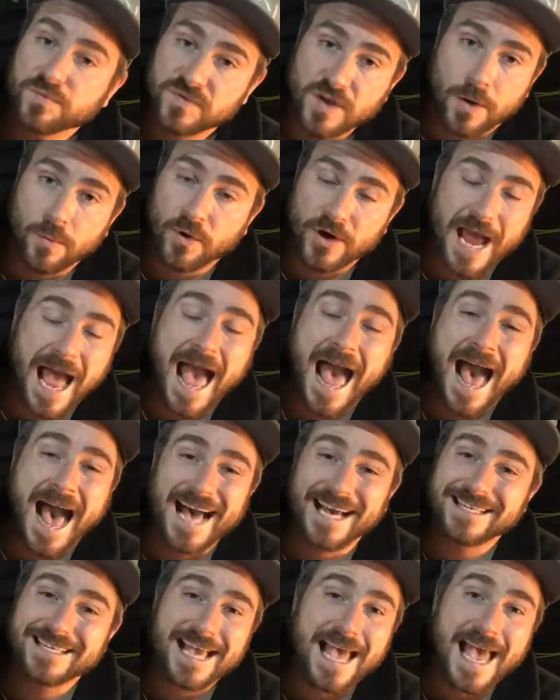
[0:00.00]
don't want to
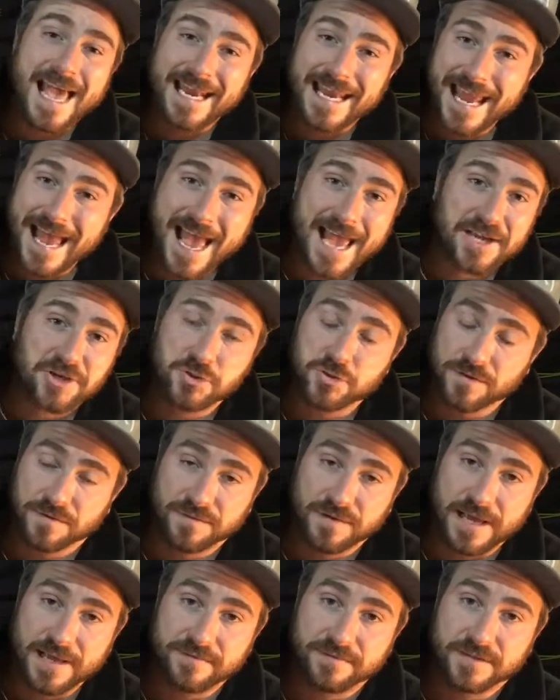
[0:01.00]
add any extra
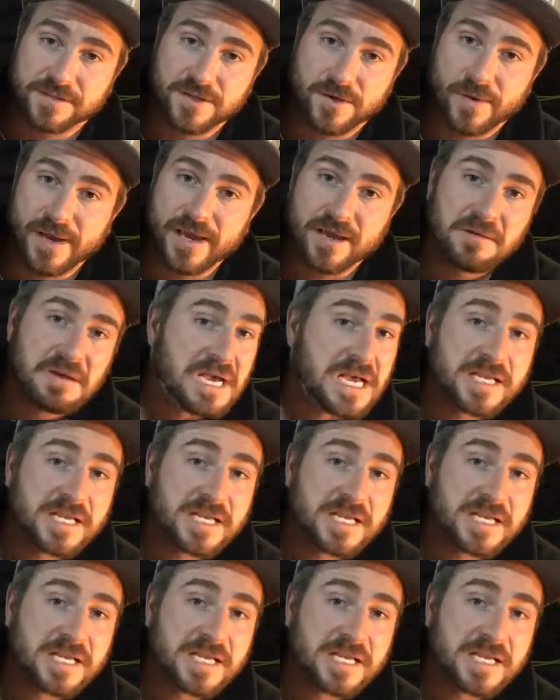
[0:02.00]
flavour to it.